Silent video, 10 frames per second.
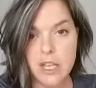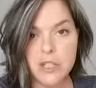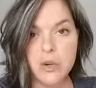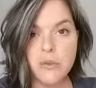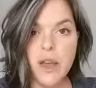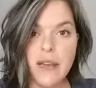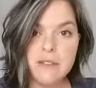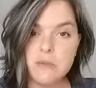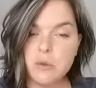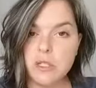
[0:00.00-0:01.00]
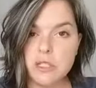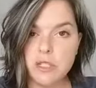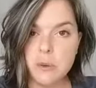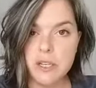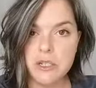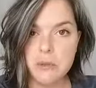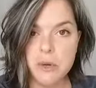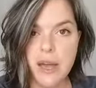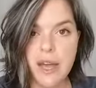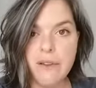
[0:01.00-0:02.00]
So if you have some sort of situation where
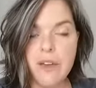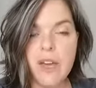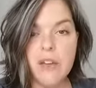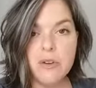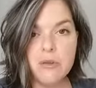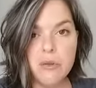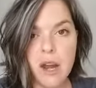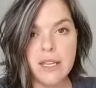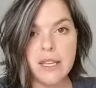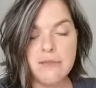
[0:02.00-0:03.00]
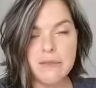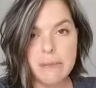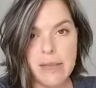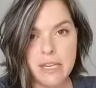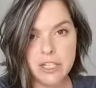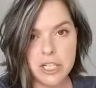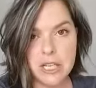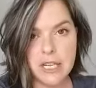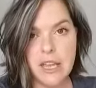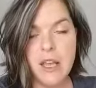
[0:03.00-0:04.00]
you have chronic
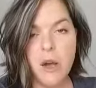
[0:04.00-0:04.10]
inflammation,